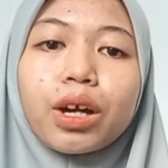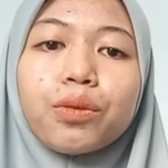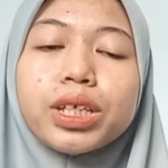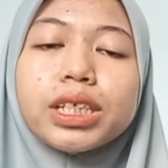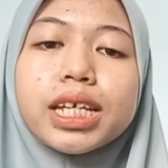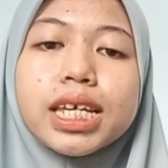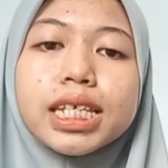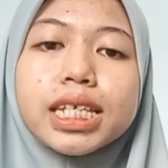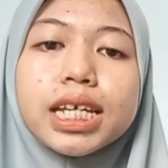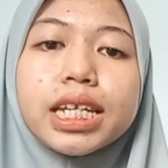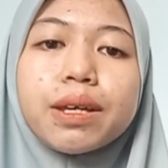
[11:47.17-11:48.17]
which
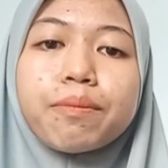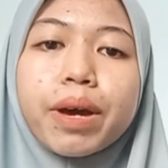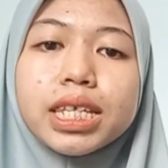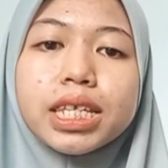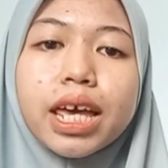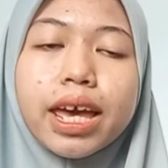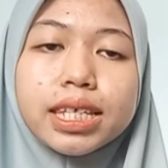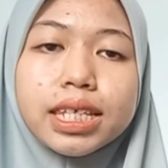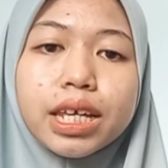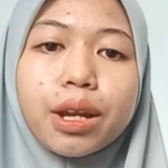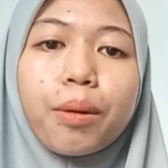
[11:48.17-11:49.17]
is the demands
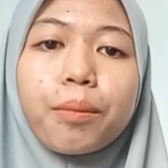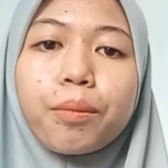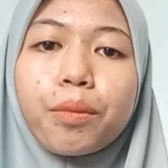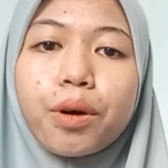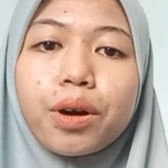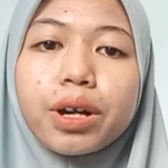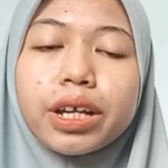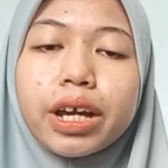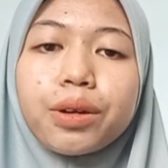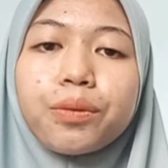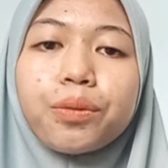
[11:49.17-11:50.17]
exceed more
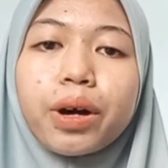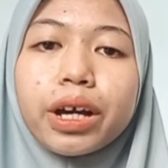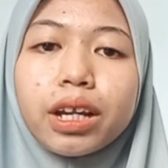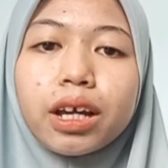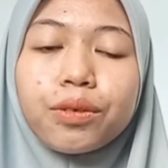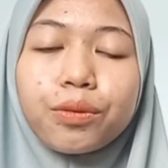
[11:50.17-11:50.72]
than 100